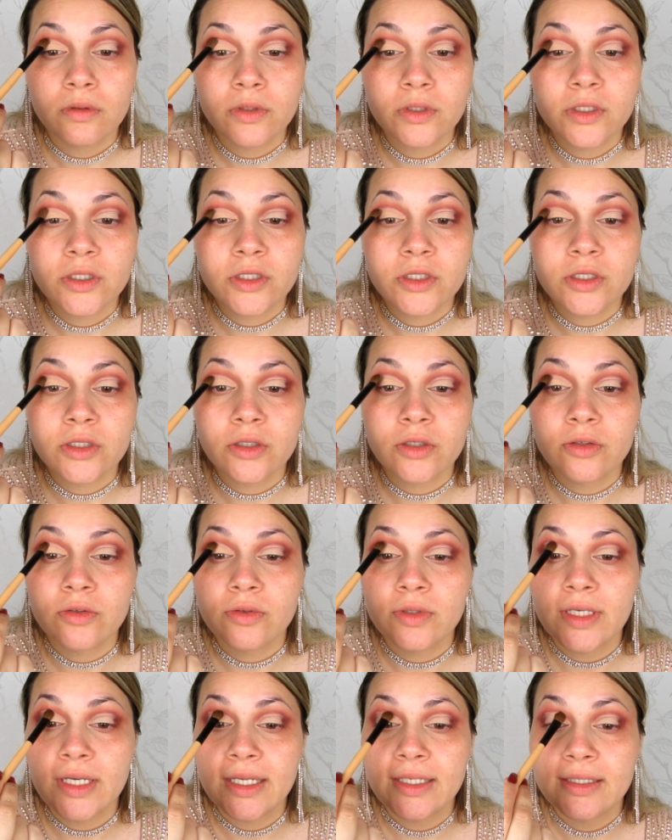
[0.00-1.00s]
just to
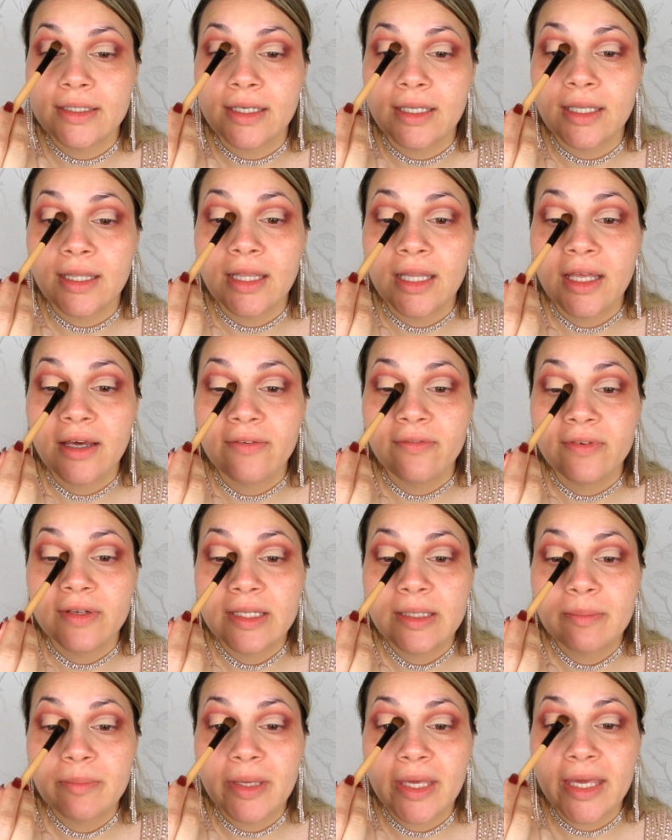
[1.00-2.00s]
create a
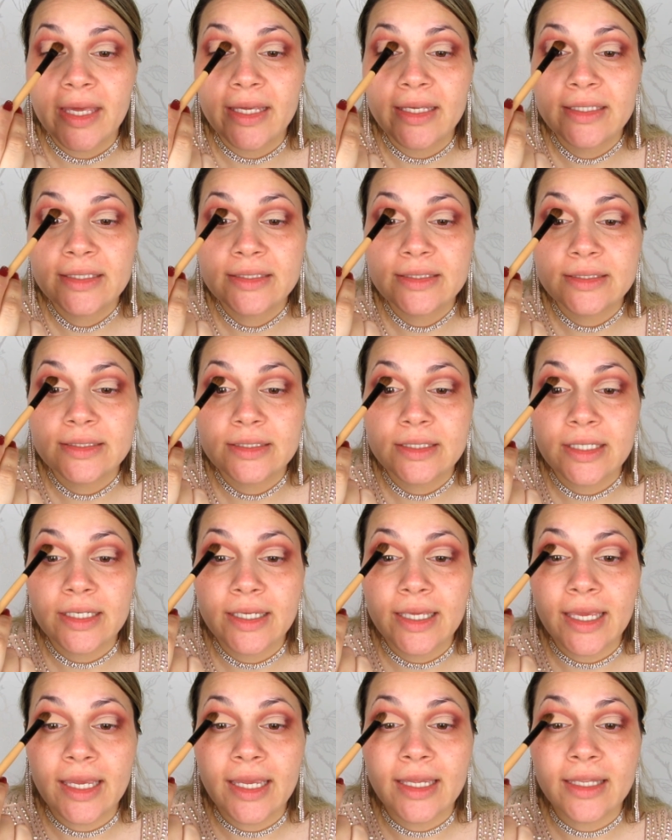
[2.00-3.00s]
lovely base
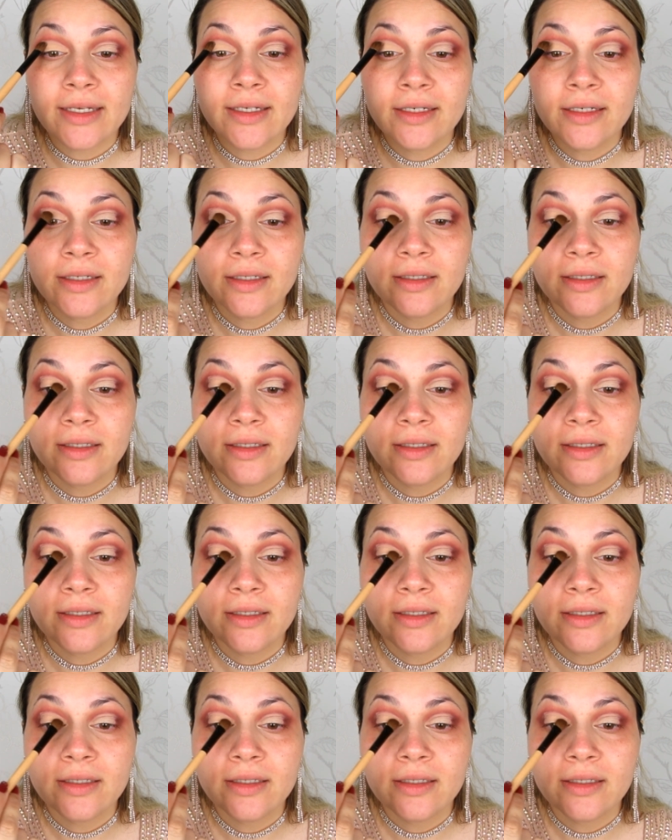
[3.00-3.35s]
again.